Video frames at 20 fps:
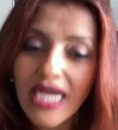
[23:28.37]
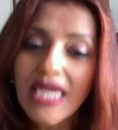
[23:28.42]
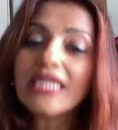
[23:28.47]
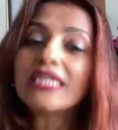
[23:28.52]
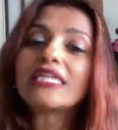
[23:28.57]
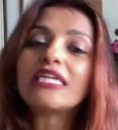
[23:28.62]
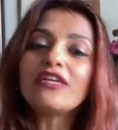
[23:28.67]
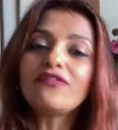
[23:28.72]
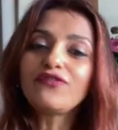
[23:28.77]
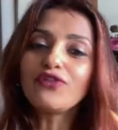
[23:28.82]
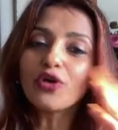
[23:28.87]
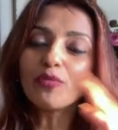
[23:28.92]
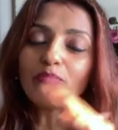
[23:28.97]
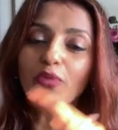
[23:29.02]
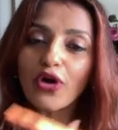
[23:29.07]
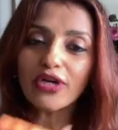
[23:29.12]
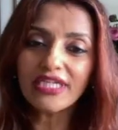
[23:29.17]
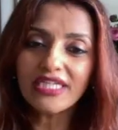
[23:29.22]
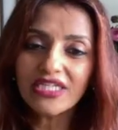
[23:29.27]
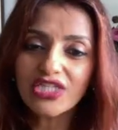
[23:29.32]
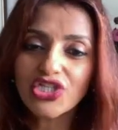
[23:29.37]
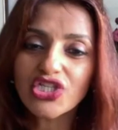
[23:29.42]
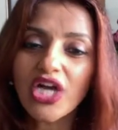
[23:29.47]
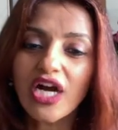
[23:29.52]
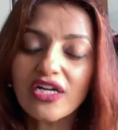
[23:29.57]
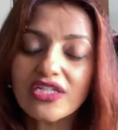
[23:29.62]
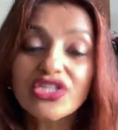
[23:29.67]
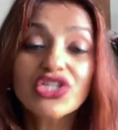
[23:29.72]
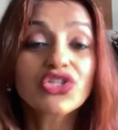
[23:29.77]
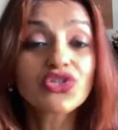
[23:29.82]
Give your body a
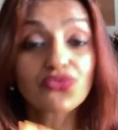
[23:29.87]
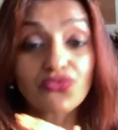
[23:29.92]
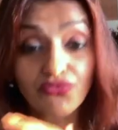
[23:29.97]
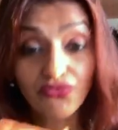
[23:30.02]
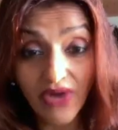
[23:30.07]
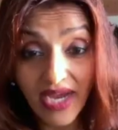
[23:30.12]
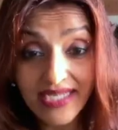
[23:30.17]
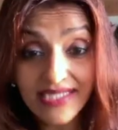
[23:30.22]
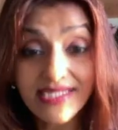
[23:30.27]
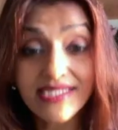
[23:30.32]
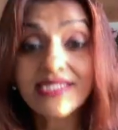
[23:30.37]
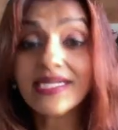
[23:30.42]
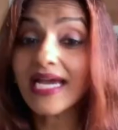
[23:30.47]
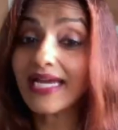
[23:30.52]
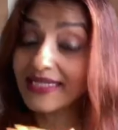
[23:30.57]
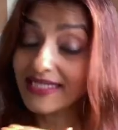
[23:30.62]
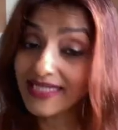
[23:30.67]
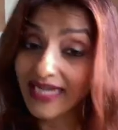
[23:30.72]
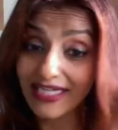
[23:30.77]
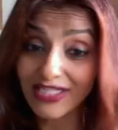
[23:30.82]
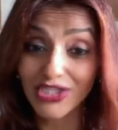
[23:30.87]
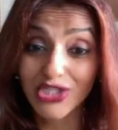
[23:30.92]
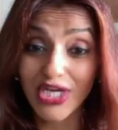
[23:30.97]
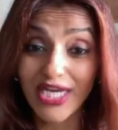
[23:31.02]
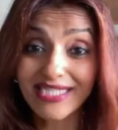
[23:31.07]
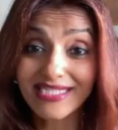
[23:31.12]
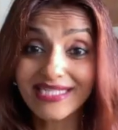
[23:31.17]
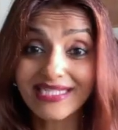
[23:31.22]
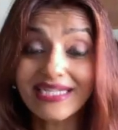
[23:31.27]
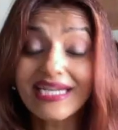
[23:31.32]
chance to rest and
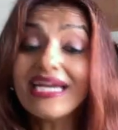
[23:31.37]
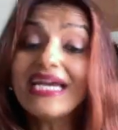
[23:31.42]
digest.